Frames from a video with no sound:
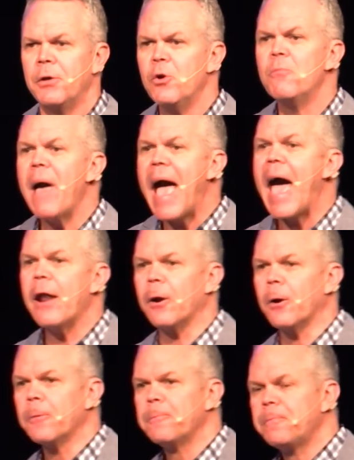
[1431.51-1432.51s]
You
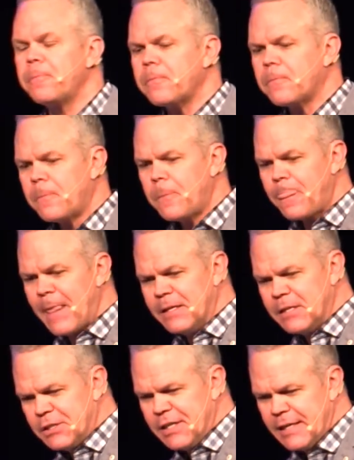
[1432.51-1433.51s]
matter
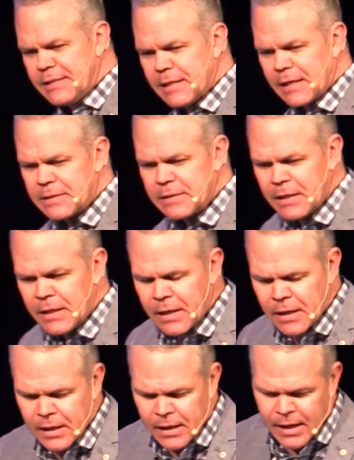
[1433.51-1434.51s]
to Jesus.
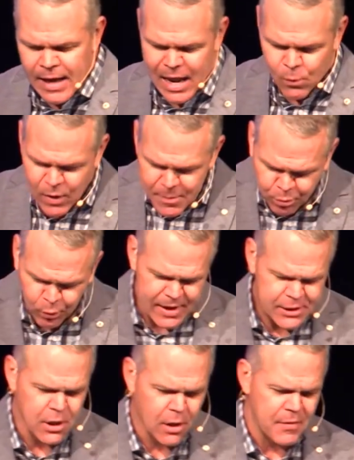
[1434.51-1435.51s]
And we
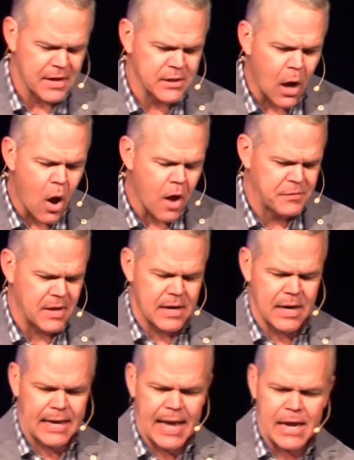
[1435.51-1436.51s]
preach on this often
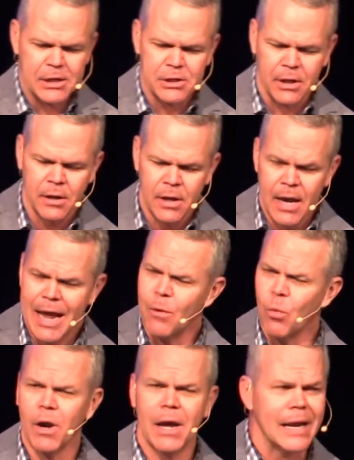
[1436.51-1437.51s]
at Acacia,
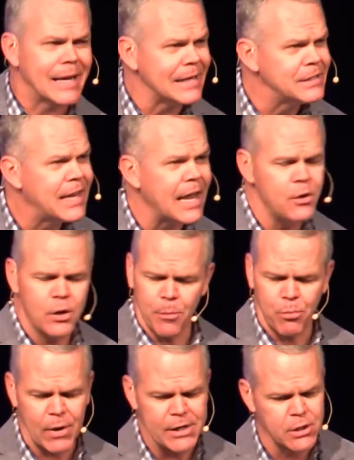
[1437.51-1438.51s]
and we're going to continue to
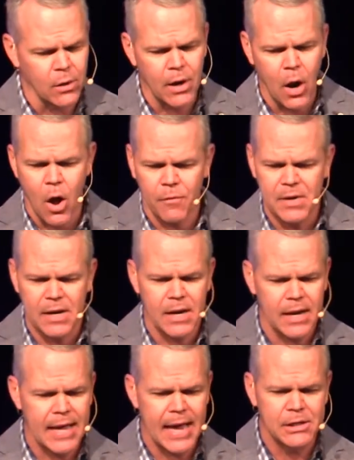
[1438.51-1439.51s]
preach on it often at
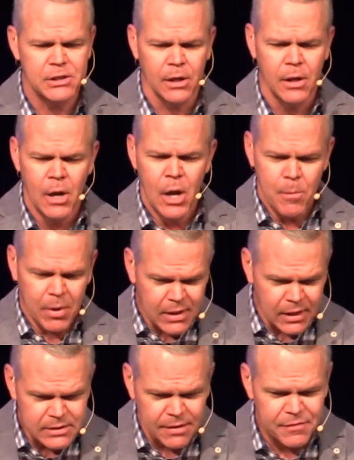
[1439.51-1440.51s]
Acacia
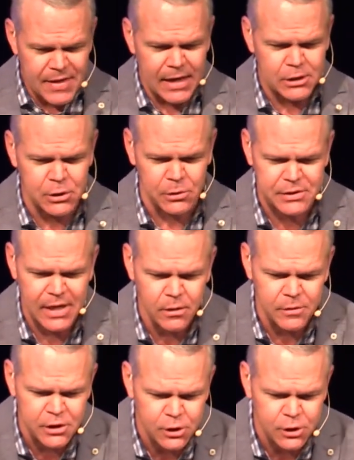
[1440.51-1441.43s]
because of this. You'll see it on